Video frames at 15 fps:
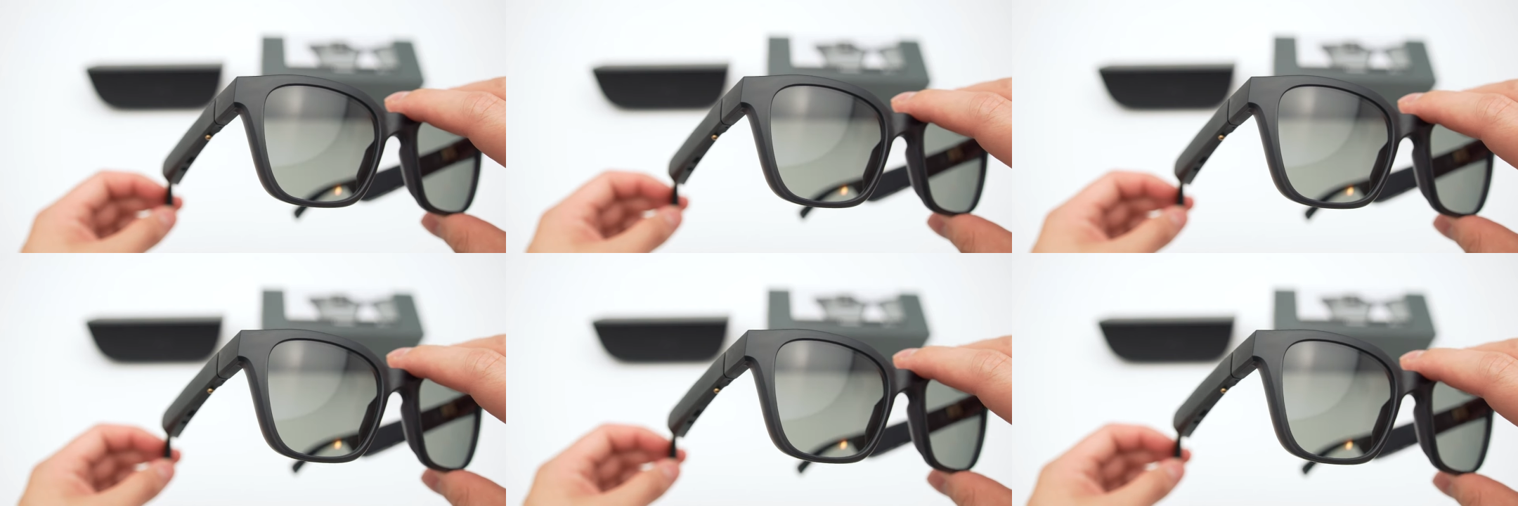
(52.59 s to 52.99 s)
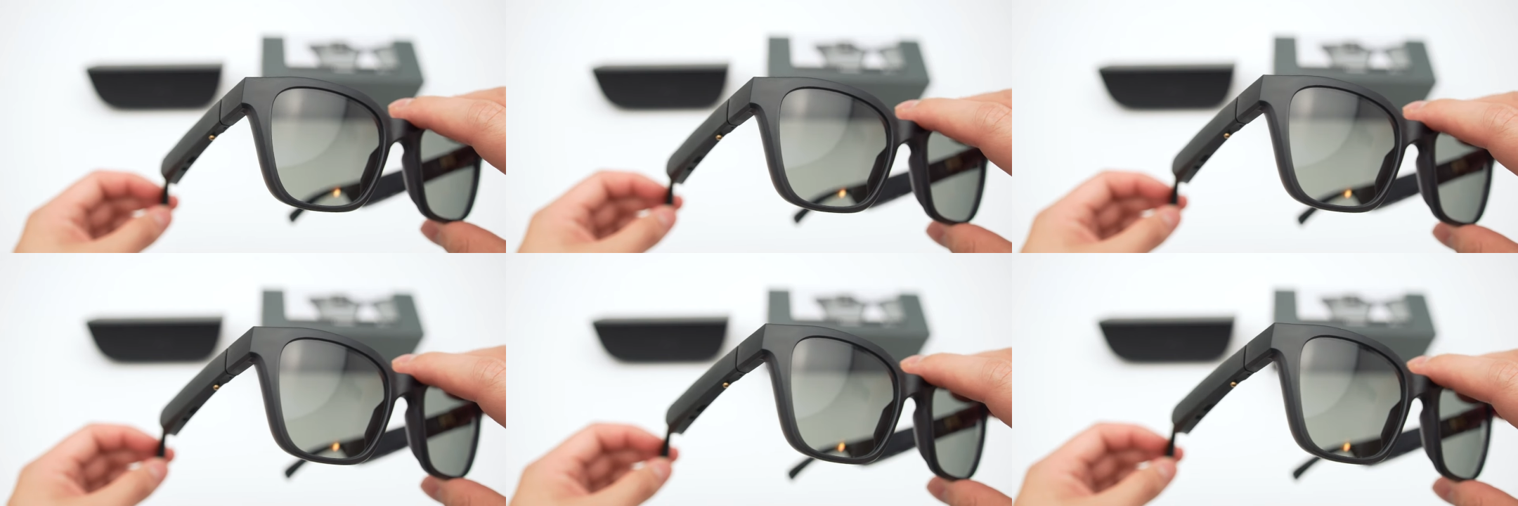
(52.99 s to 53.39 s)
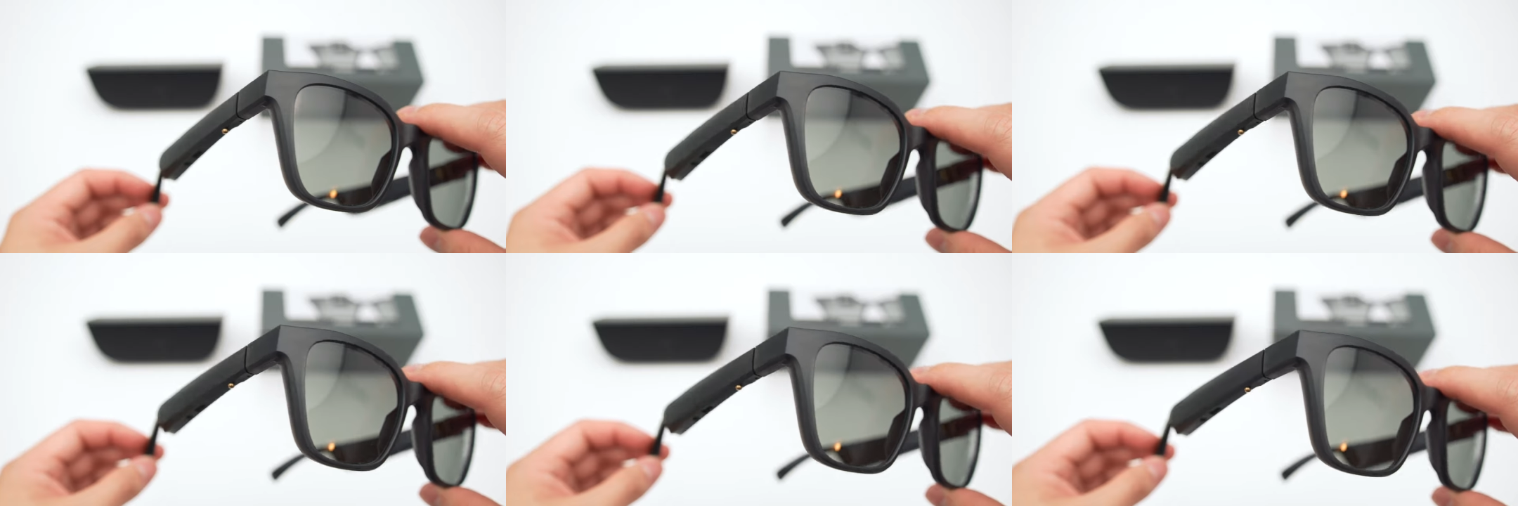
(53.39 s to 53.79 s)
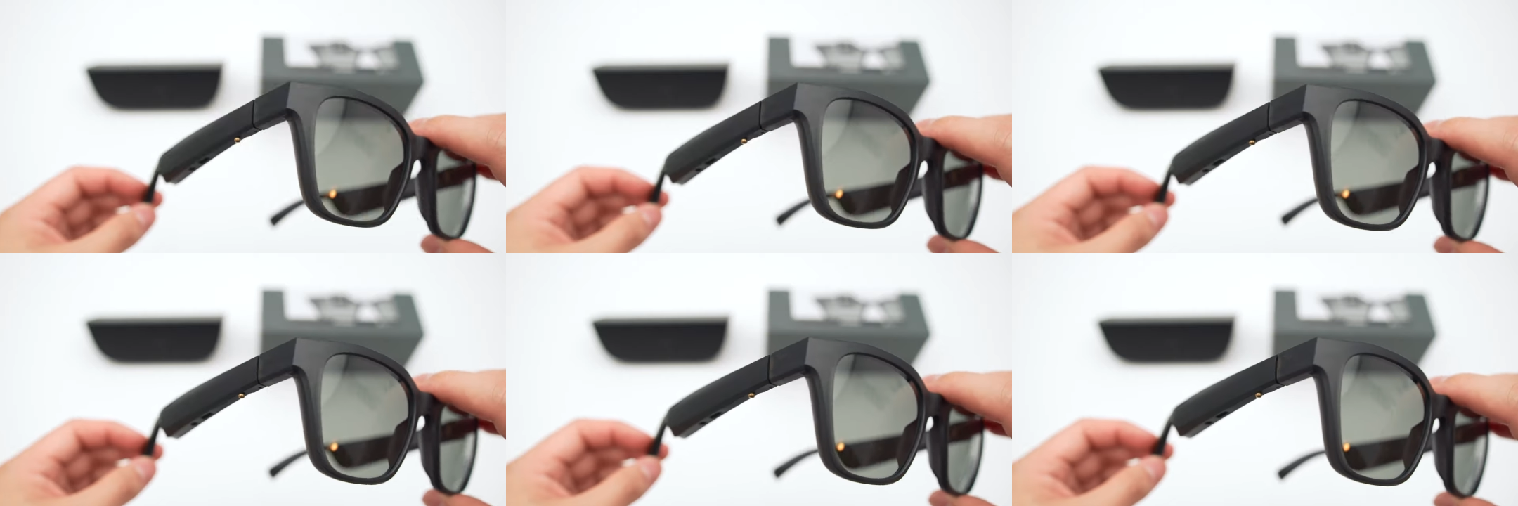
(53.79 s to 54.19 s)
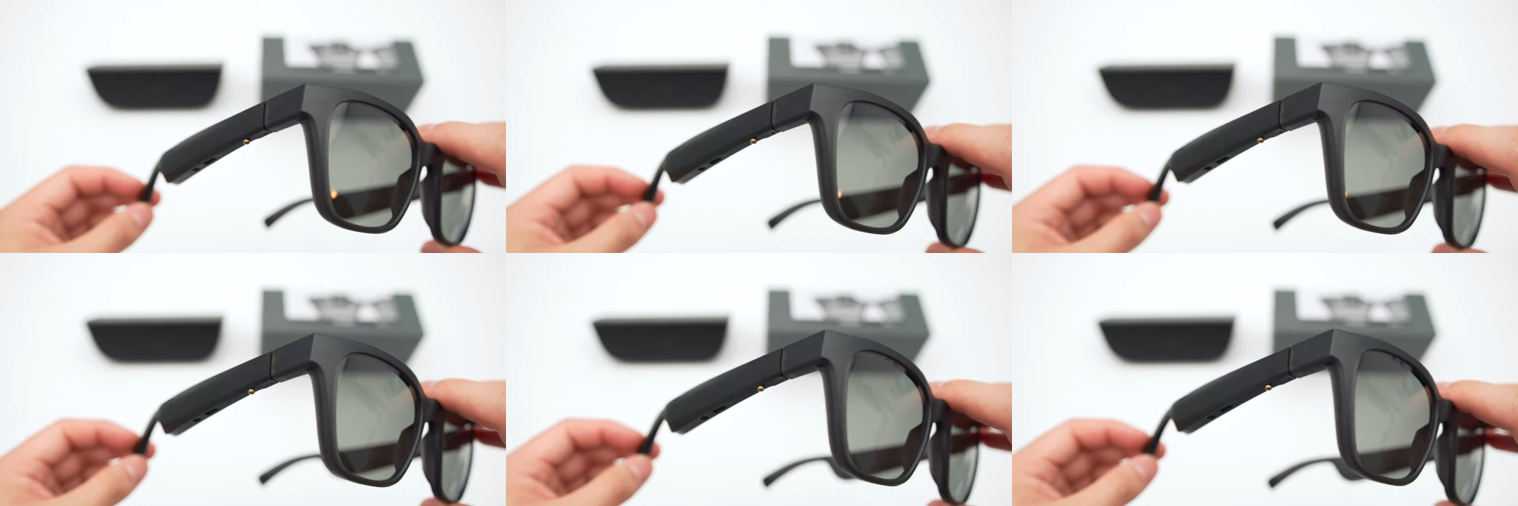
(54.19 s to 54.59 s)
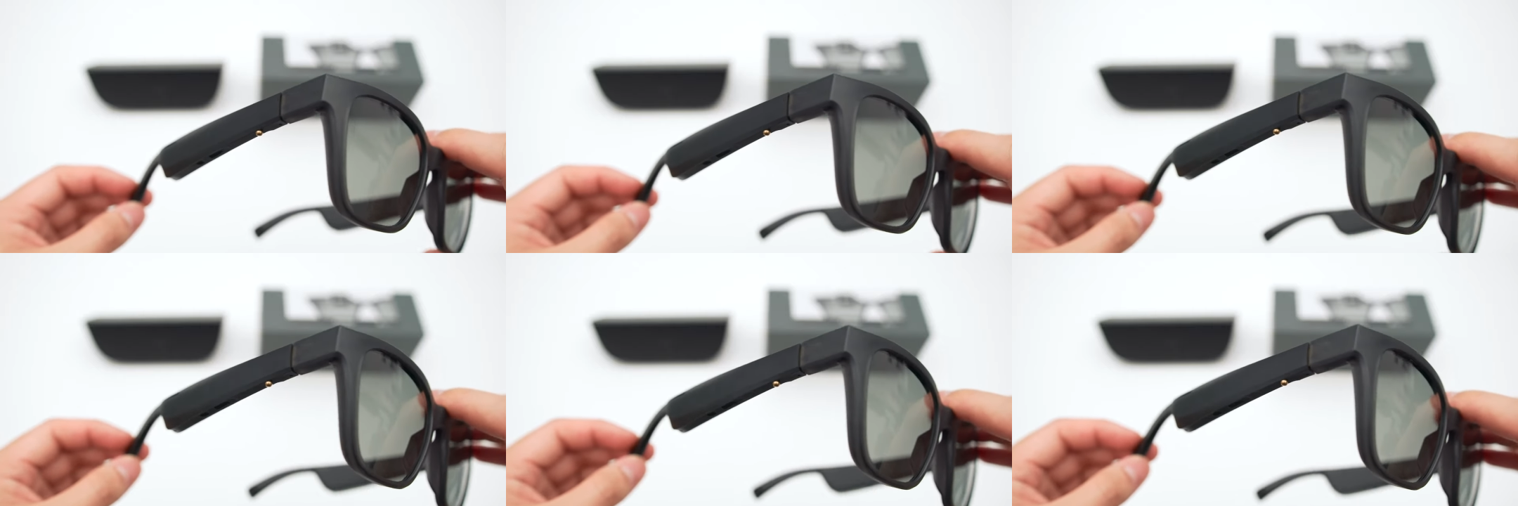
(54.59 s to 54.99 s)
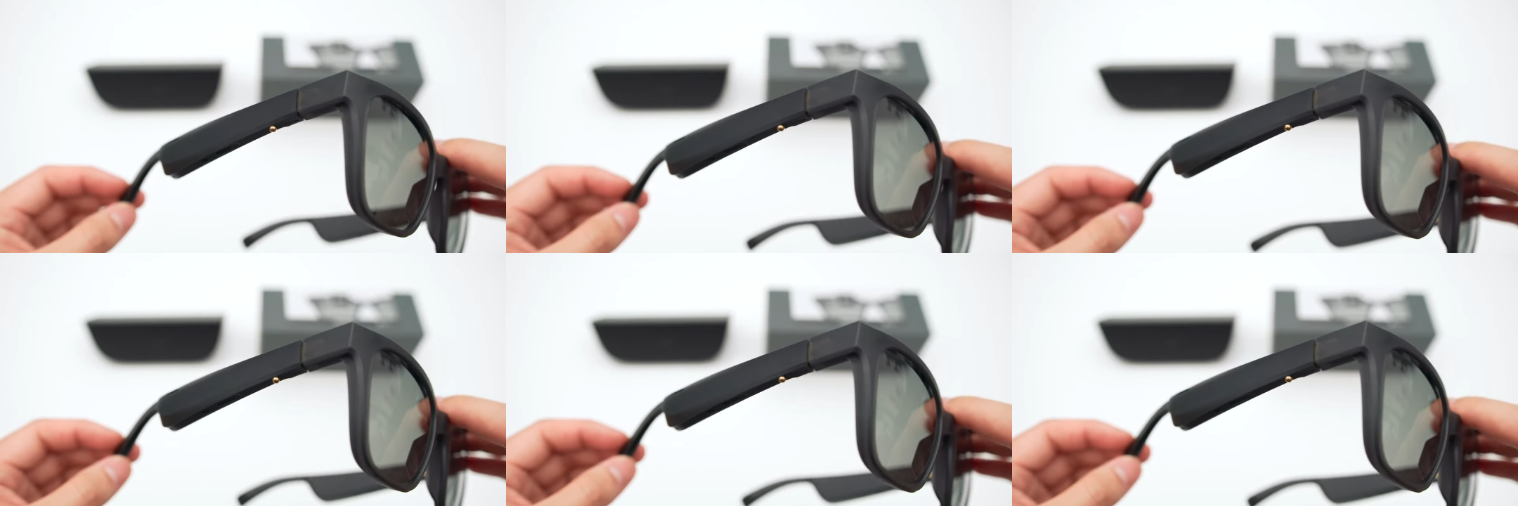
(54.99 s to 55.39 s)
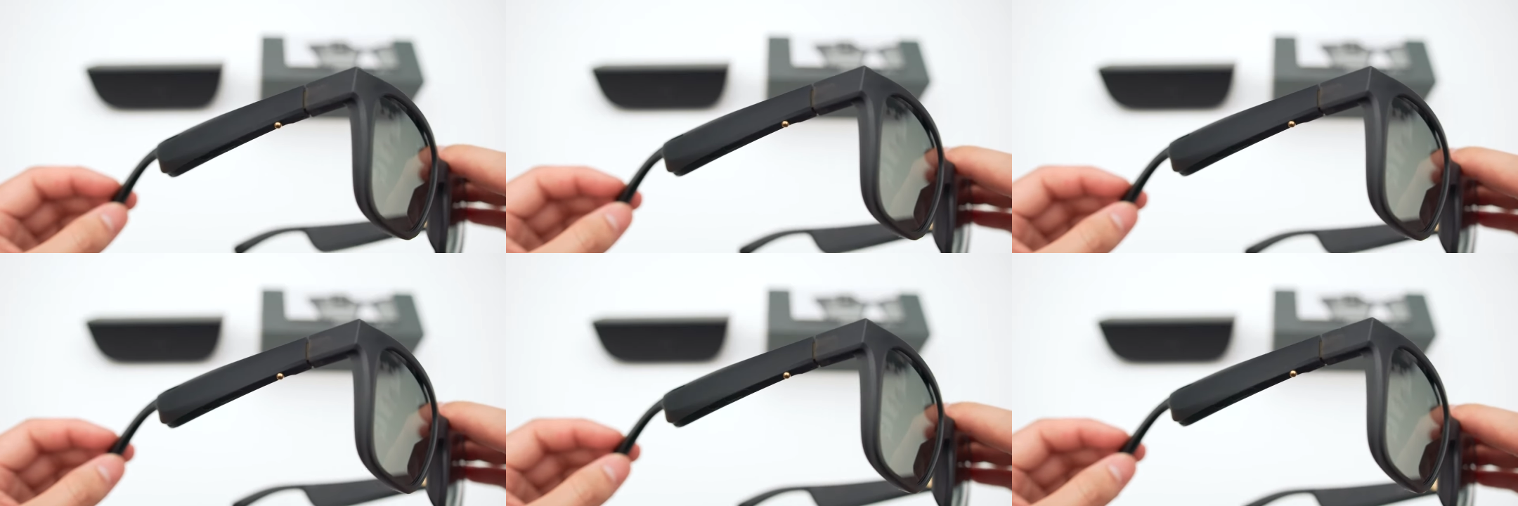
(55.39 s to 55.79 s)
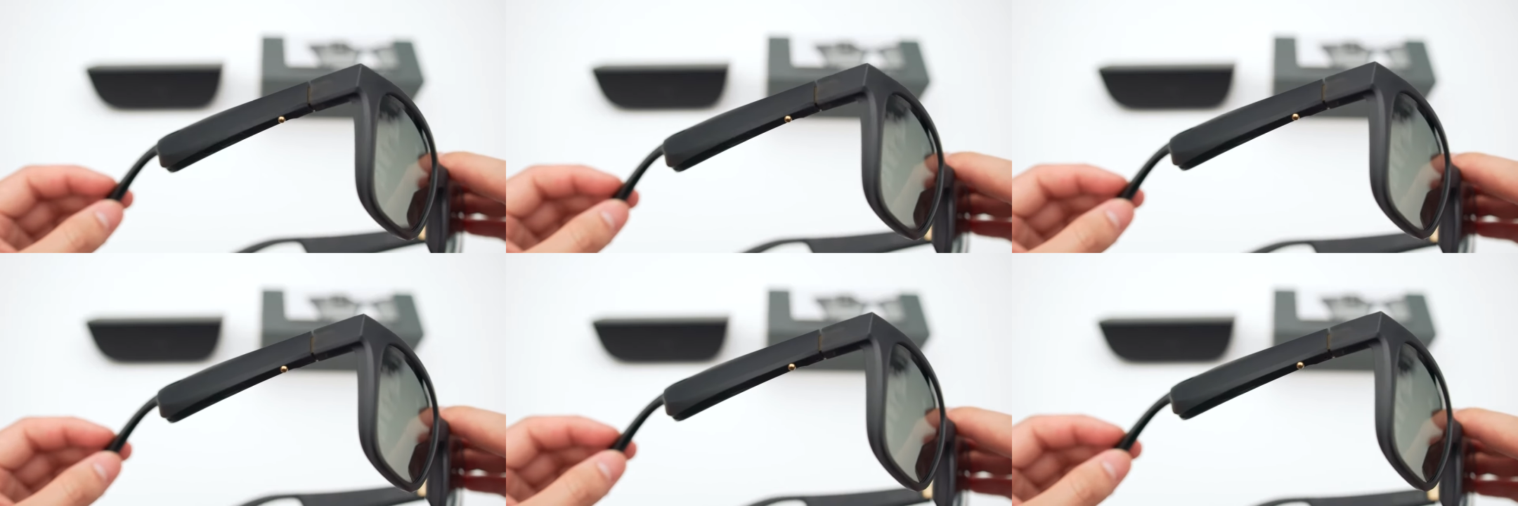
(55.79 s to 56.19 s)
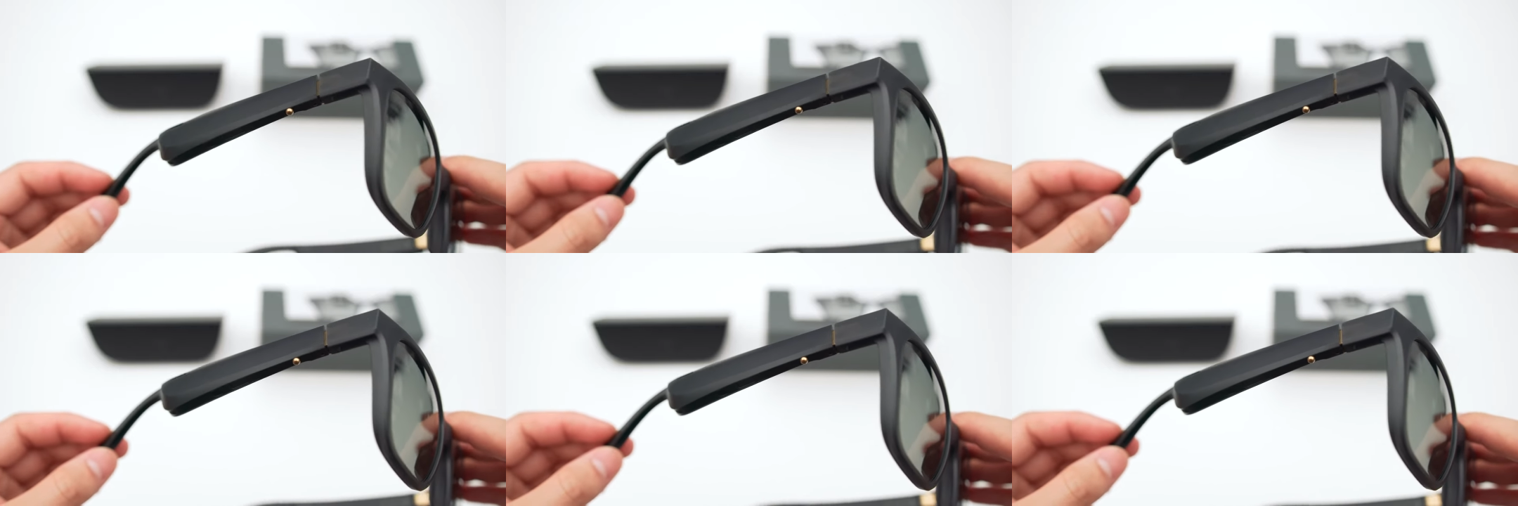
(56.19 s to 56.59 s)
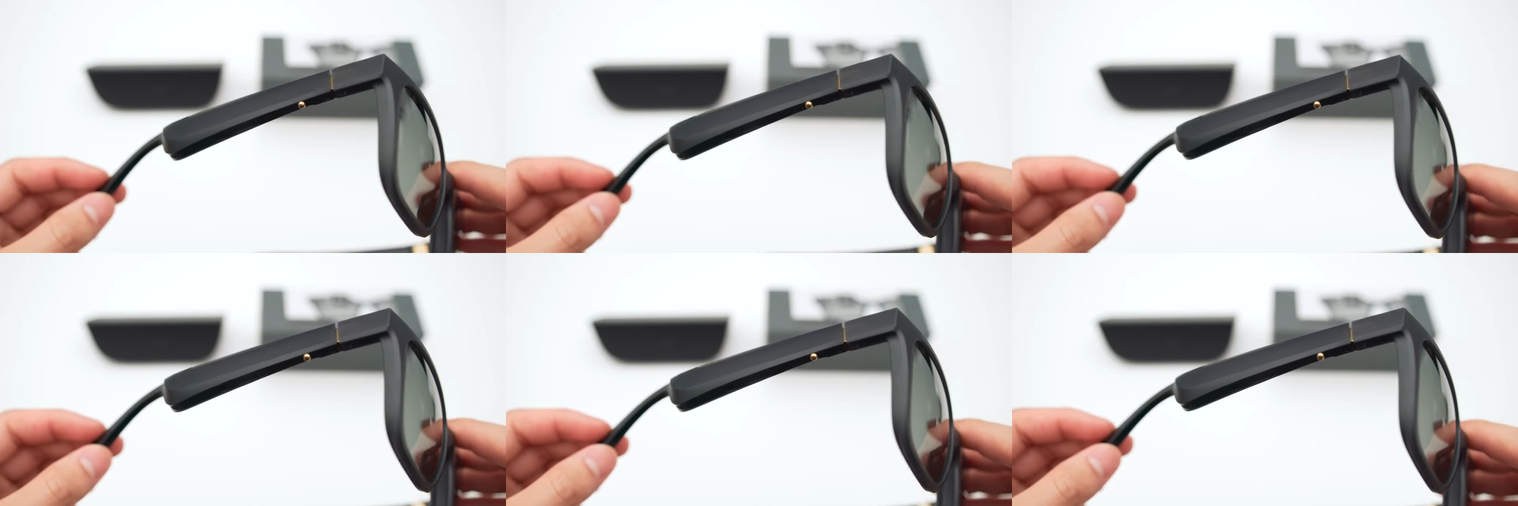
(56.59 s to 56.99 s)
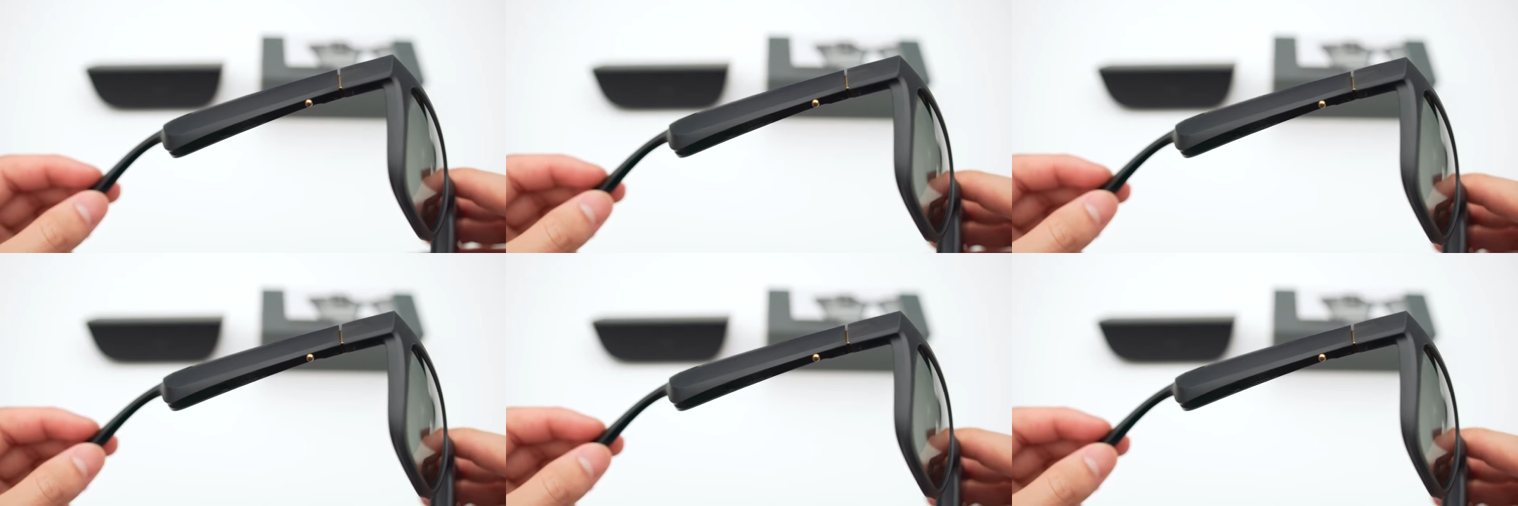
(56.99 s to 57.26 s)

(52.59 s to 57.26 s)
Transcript: No face is visible, so there are no lips to read.